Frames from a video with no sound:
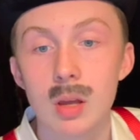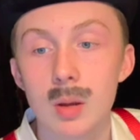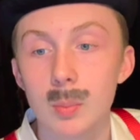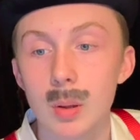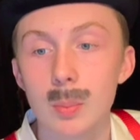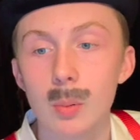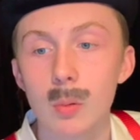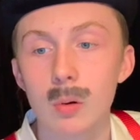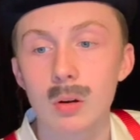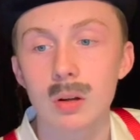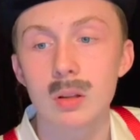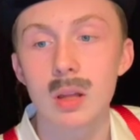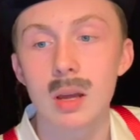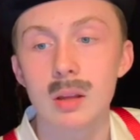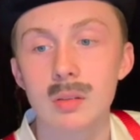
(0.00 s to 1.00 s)
people
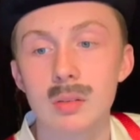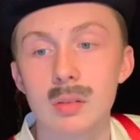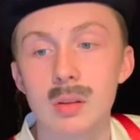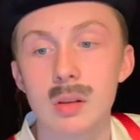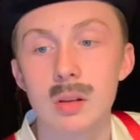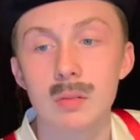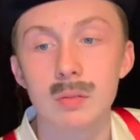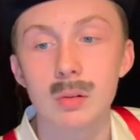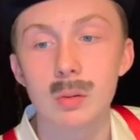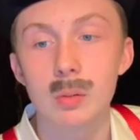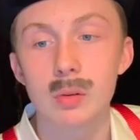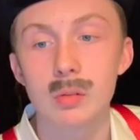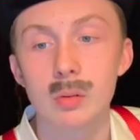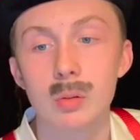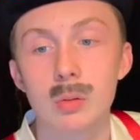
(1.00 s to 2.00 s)
organized to
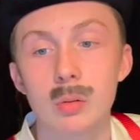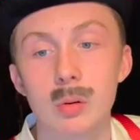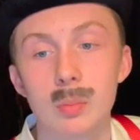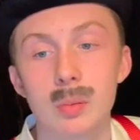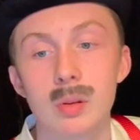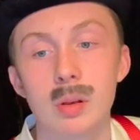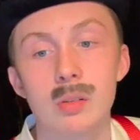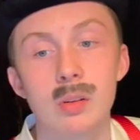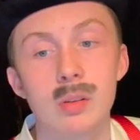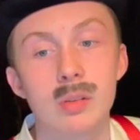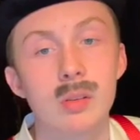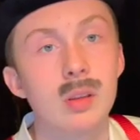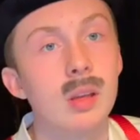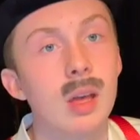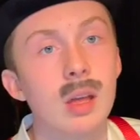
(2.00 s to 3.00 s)
influential groups such as
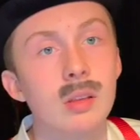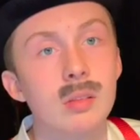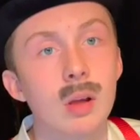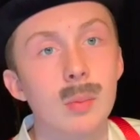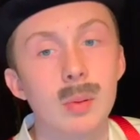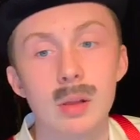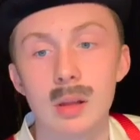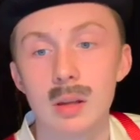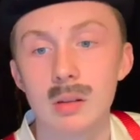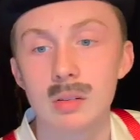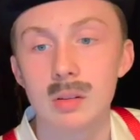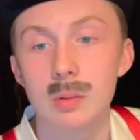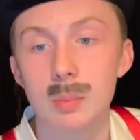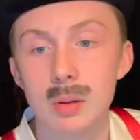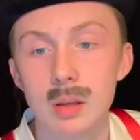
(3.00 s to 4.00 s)
the
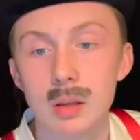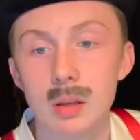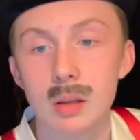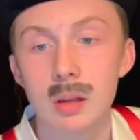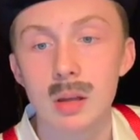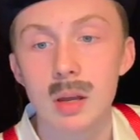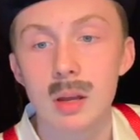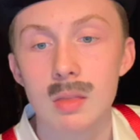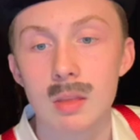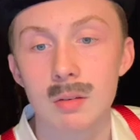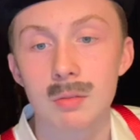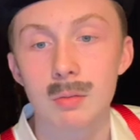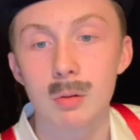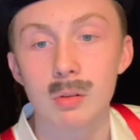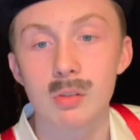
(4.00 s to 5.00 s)
NAACP that
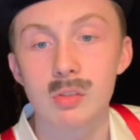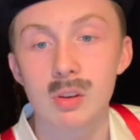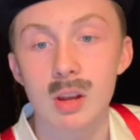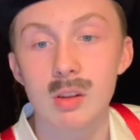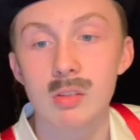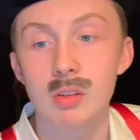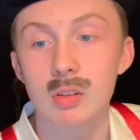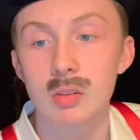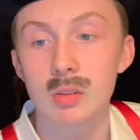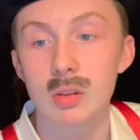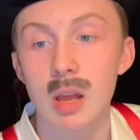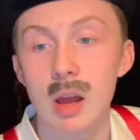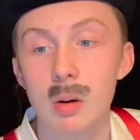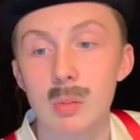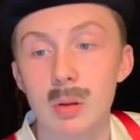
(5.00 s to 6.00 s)
forced changes in
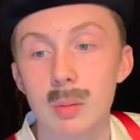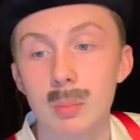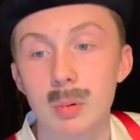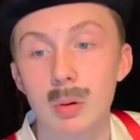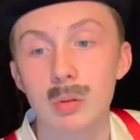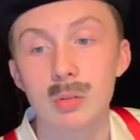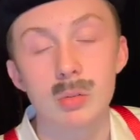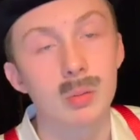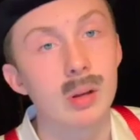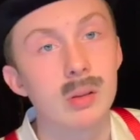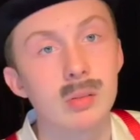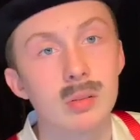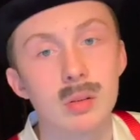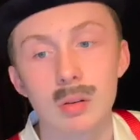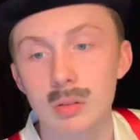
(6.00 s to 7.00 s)
how we approach
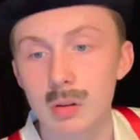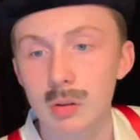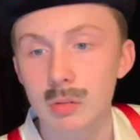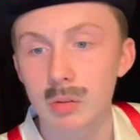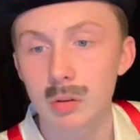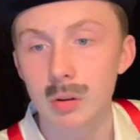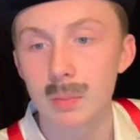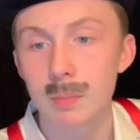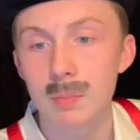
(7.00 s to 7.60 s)
race in this country.